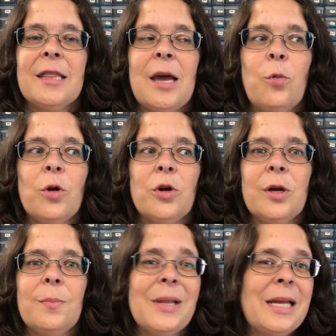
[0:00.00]
that were
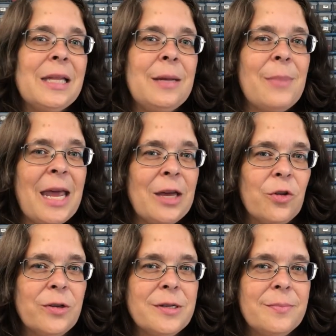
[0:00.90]
completely
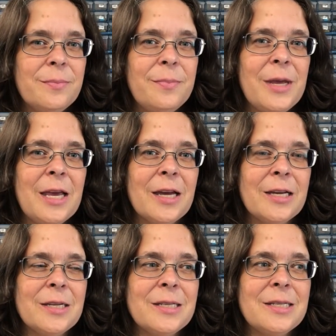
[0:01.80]
mangled
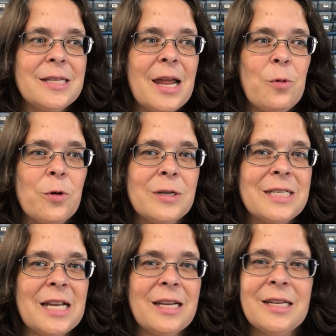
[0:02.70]
because they were
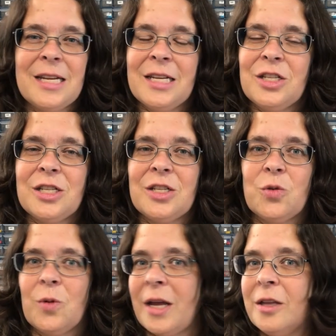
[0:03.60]
sent in just
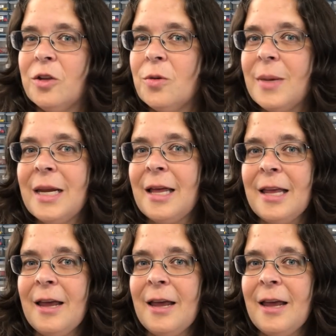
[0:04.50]
a regular manila